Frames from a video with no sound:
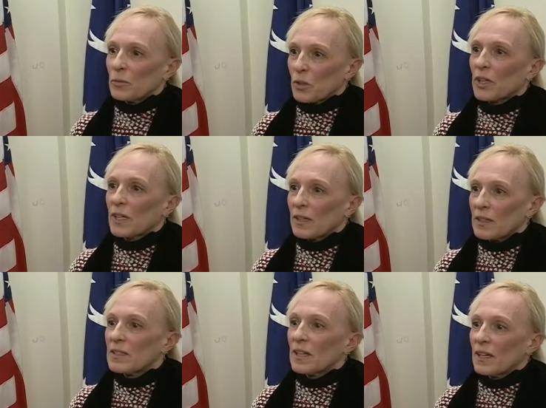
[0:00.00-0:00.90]
working
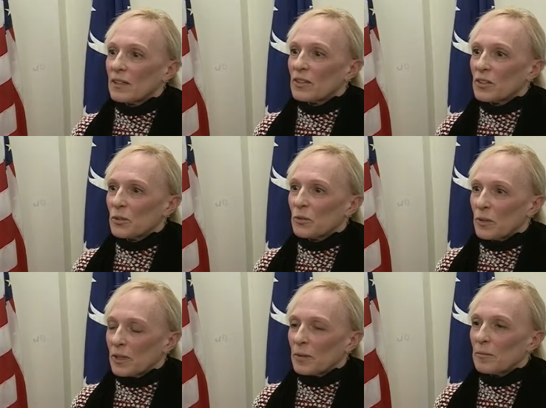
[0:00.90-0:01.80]
in the tent
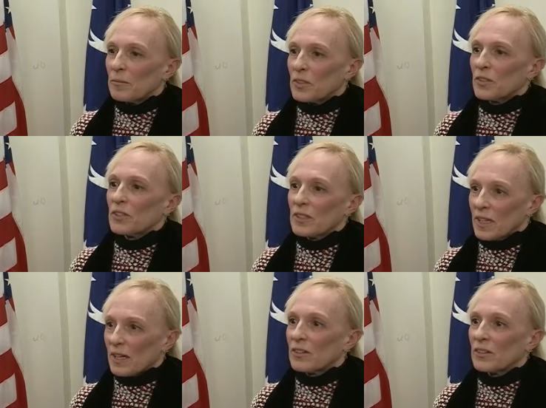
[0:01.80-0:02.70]
to uh,
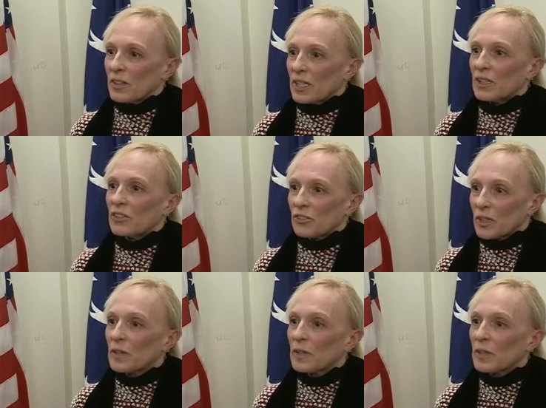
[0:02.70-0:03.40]
serious hazard and injury.